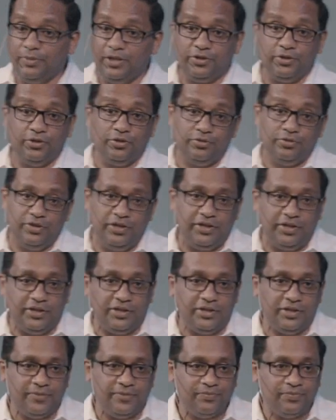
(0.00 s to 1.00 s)
it can make you
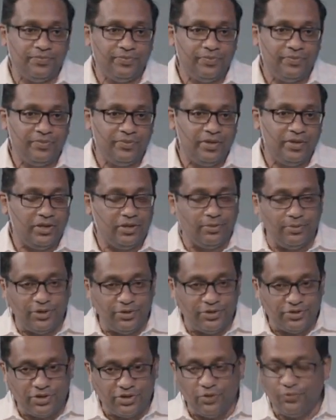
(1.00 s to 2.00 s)
selfish,
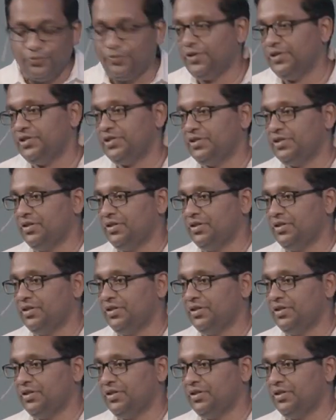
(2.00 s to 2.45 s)
it can make you want